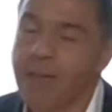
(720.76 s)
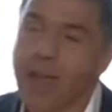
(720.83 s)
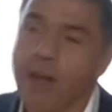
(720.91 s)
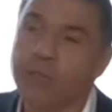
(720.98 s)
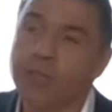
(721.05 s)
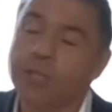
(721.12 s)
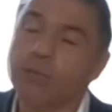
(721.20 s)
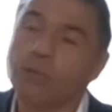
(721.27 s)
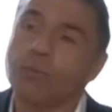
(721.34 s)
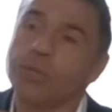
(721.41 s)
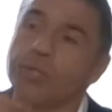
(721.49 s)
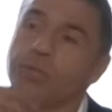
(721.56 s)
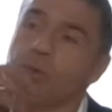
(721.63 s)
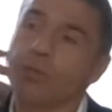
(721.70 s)
And this is
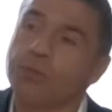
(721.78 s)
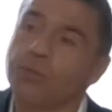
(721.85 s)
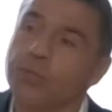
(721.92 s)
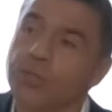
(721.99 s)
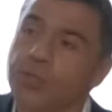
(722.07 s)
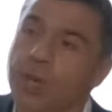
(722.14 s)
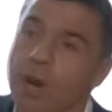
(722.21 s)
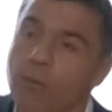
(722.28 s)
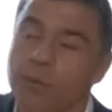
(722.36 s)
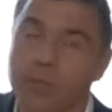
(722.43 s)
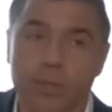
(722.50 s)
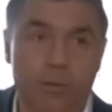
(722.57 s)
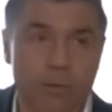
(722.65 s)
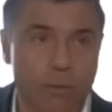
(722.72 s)
what is going to start
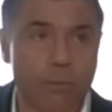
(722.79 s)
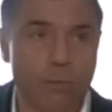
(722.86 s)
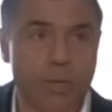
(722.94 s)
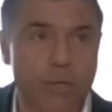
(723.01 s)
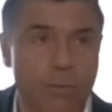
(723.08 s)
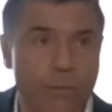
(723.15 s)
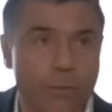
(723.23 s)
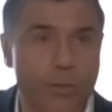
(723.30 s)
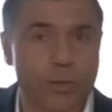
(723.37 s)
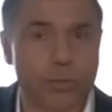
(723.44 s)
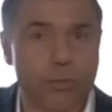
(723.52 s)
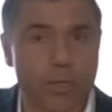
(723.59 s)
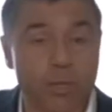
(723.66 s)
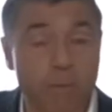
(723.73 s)
with what is referred
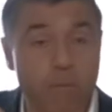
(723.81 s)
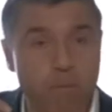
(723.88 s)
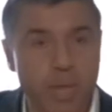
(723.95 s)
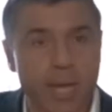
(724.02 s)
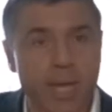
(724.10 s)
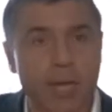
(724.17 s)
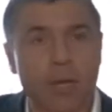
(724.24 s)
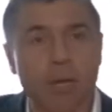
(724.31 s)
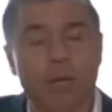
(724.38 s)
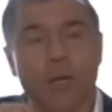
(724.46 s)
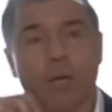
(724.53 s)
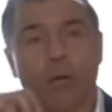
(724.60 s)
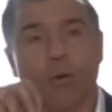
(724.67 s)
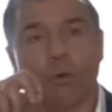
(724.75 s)
to as the big
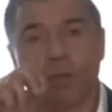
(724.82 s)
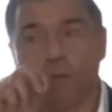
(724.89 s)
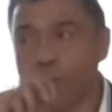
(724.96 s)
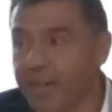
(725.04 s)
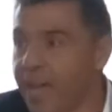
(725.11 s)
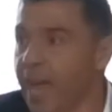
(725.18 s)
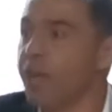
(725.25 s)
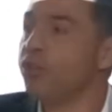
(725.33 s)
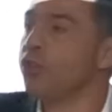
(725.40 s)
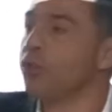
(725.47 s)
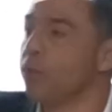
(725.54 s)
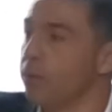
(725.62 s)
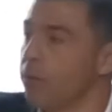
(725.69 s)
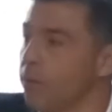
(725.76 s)

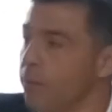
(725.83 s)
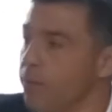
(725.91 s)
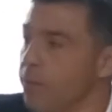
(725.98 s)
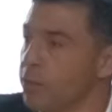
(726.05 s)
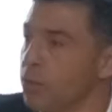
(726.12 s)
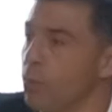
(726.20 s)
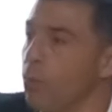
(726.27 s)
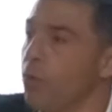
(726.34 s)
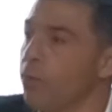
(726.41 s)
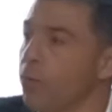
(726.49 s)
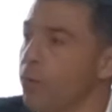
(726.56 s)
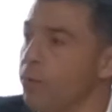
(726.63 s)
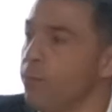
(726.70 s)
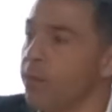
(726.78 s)
codification, the school of
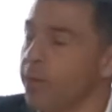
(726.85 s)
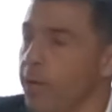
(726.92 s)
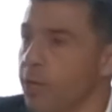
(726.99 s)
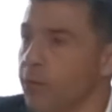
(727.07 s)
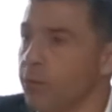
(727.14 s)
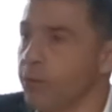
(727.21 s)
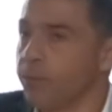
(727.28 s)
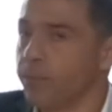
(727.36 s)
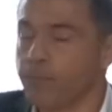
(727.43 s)
codification.